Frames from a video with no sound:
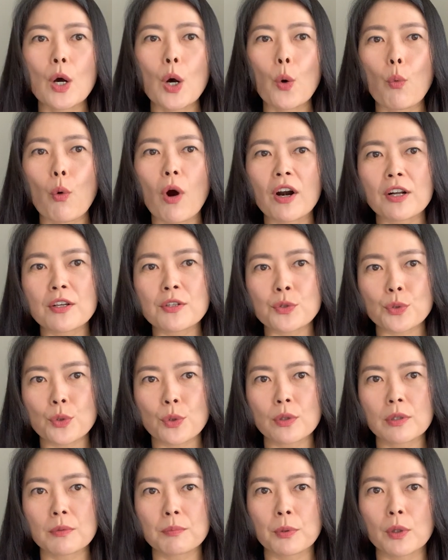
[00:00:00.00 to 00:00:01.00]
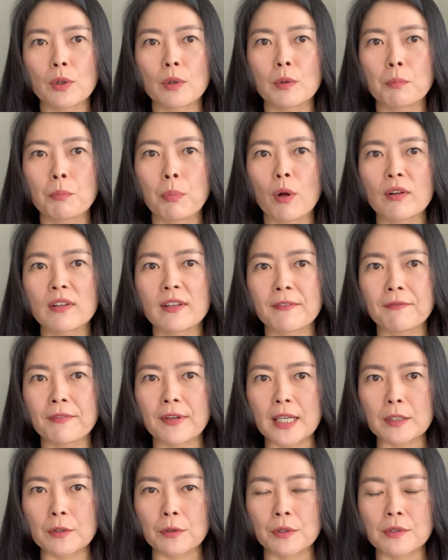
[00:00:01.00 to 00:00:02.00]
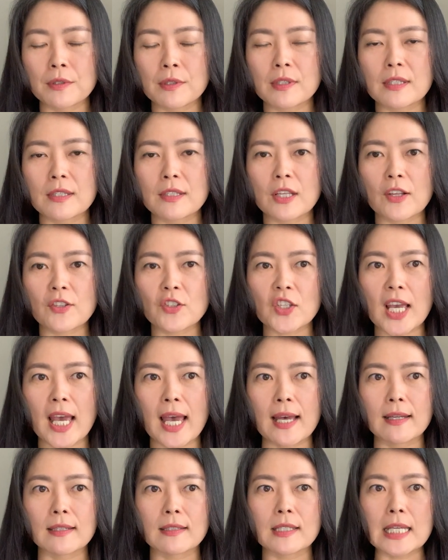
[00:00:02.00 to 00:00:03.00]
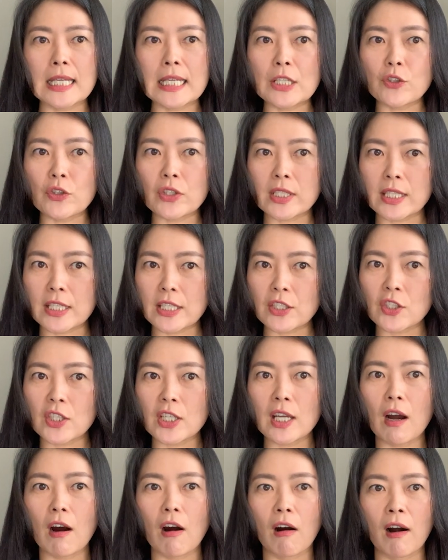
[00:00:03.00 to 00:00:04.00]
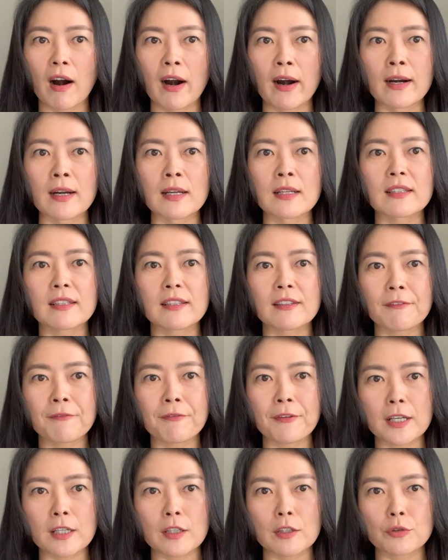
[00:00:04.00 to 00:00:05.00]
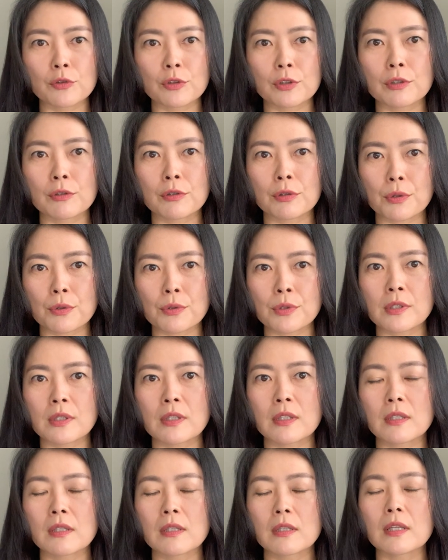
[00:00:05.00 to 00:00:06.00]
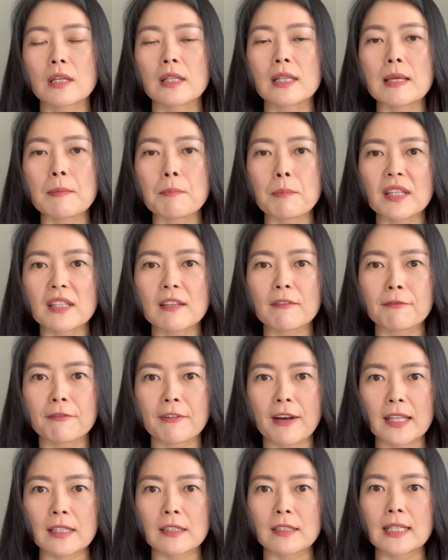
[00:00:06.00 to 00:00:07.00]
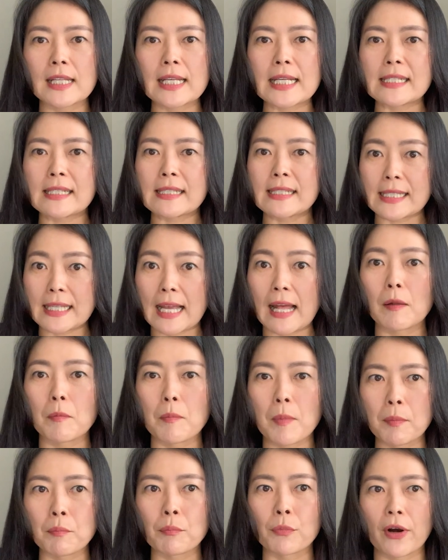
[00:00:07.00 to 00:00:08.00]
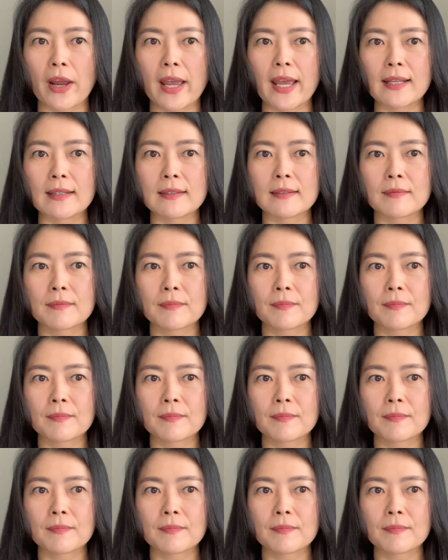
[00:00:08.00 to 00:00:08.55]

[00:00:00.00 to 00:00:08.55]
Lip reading: Water-soluble polyphenols such as EGCG are difficult to cross the lipid-friendly cell membrane.